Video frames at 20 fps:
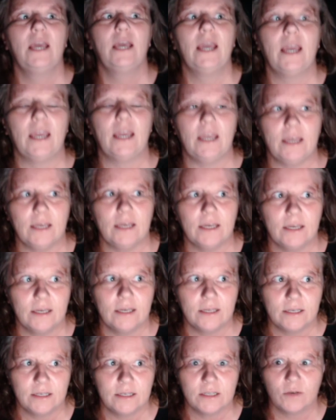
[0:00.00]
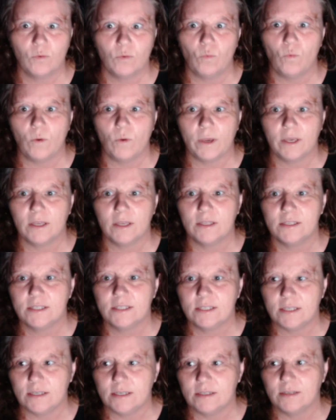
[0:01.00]
and when
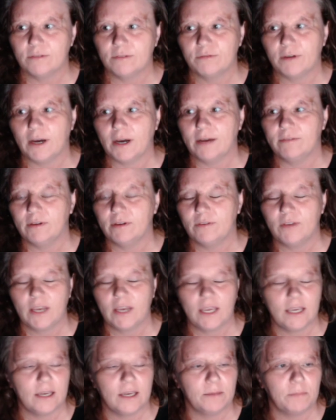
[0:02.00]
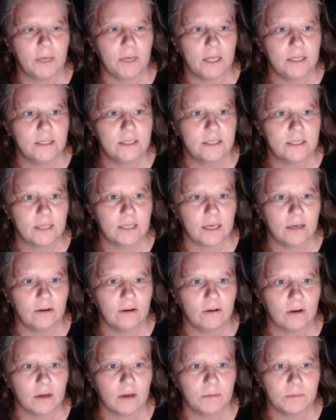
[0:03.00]
season 5 of Handmaid's
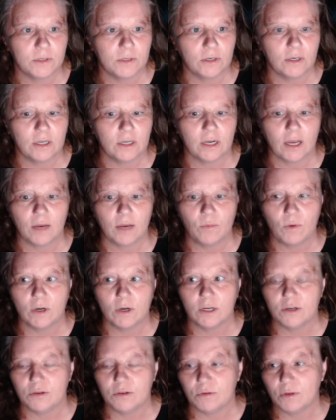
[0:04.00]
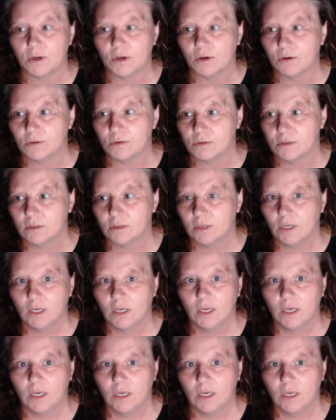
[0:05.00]
Tale comes on, I want to do those.